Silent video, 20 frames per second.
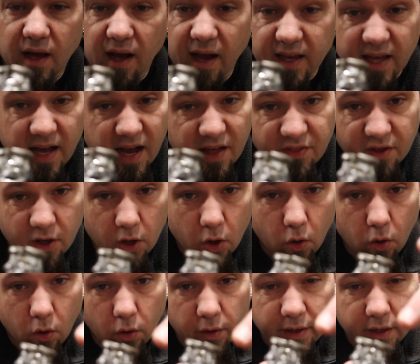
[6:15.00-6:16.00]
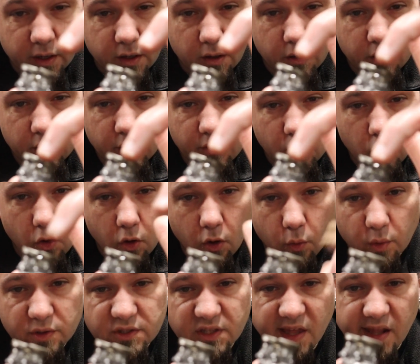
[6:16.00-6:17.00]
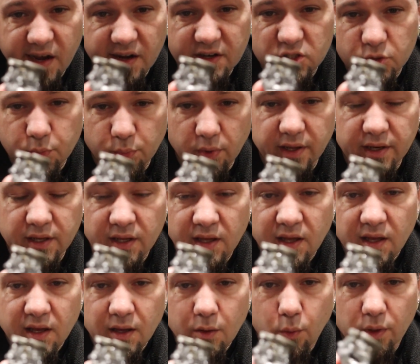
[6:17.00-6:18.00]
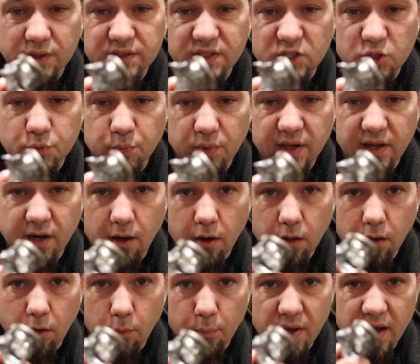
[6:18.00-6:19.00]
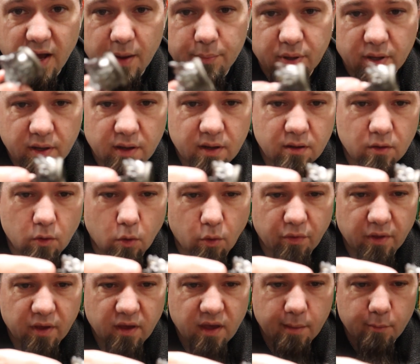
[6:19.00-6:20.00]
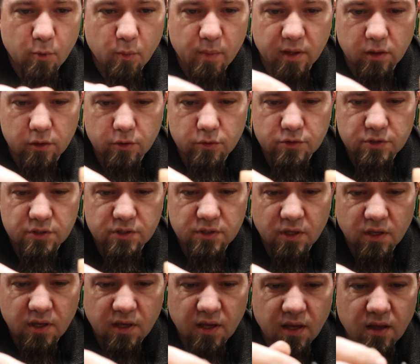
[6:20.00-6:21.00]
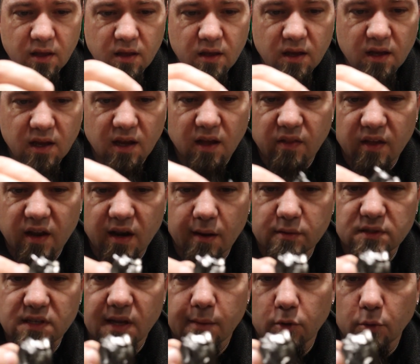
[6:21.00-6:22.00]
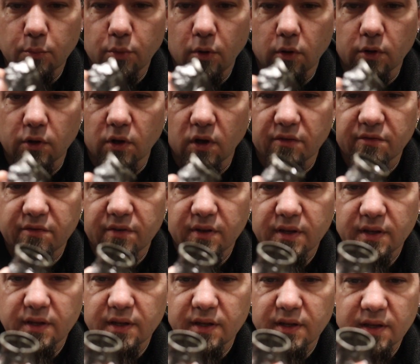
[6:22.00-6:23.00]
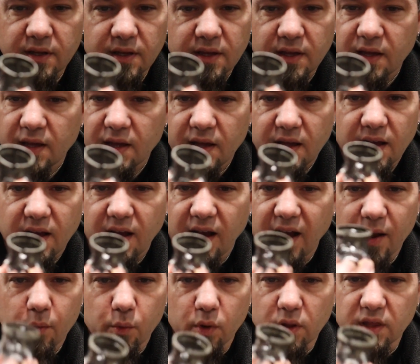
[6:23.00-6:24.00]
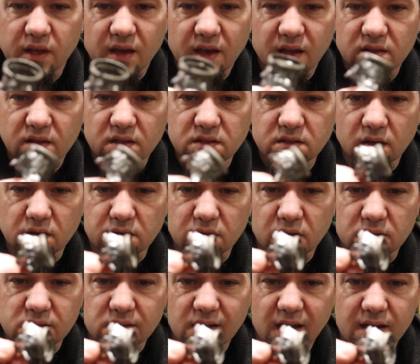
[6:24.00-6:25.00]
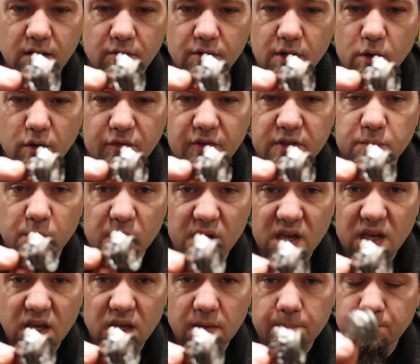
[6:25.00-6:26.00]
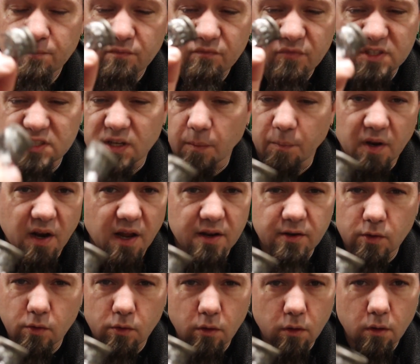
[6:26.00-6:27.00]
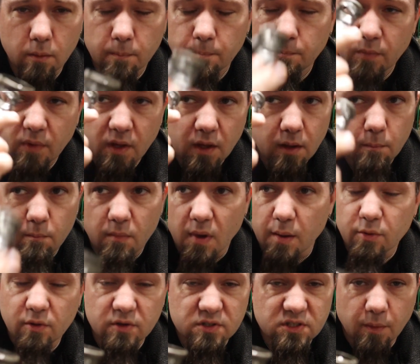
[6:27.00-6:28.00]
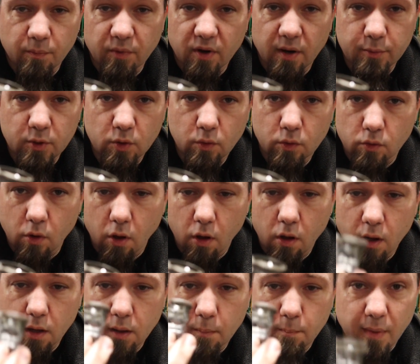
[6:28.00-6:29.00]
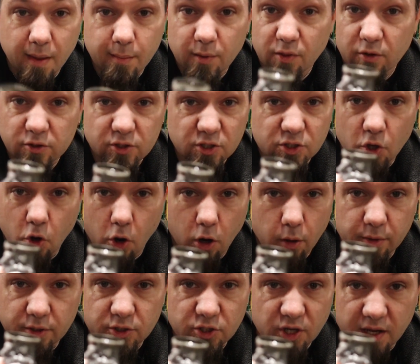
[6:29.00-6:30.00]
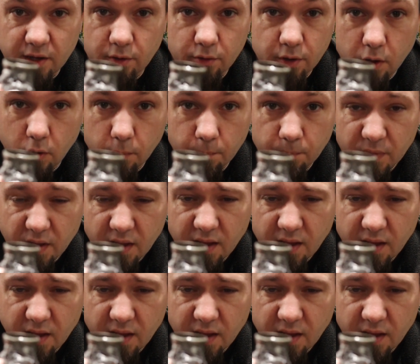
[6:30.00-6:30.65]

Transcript: I got the goal here. The goal was to get it to split. Once it split, I heard a little pop. The whole thing came a bit loose, and then I was able to pull it off. I really hate these lug nuts. I don't know if it's me, if it's something I do to them. Maybe there's something I'm doing wrong. Maybe they're just garbage. I don't know.